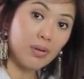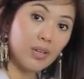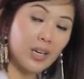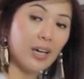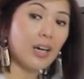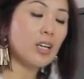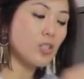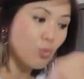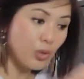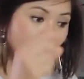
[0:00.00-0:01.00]
Okay, and
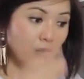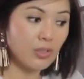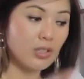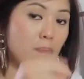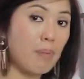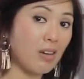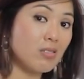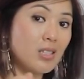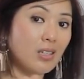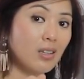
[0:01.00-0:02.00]
it's really, really
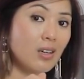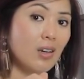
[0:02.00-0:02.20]
bouncy,